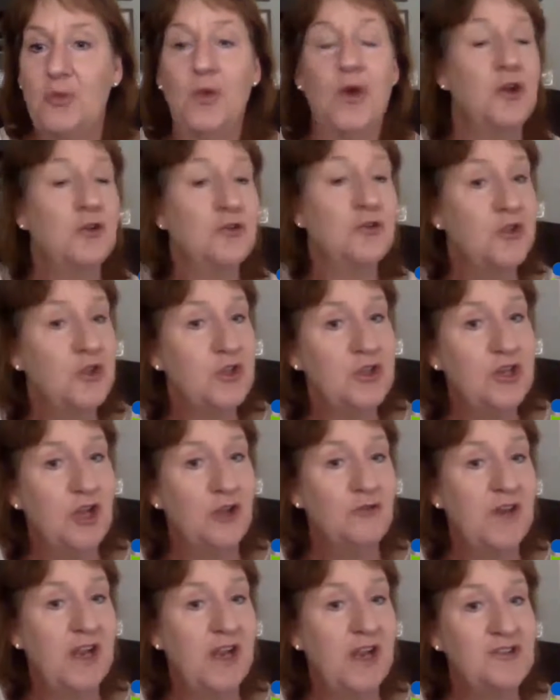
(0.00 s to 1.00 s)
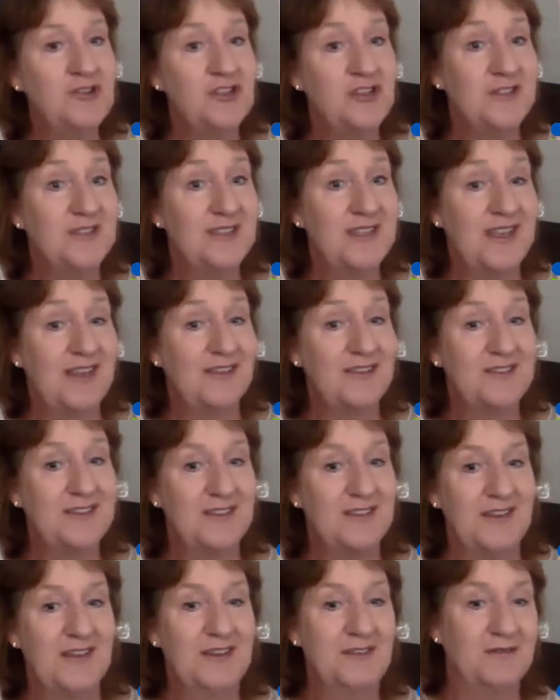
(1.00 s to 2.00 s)
where do the donations get
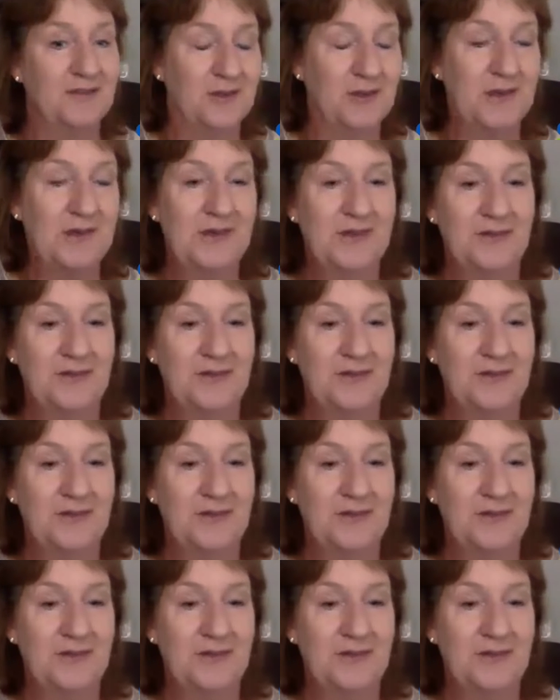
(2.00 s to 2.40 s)
delivered?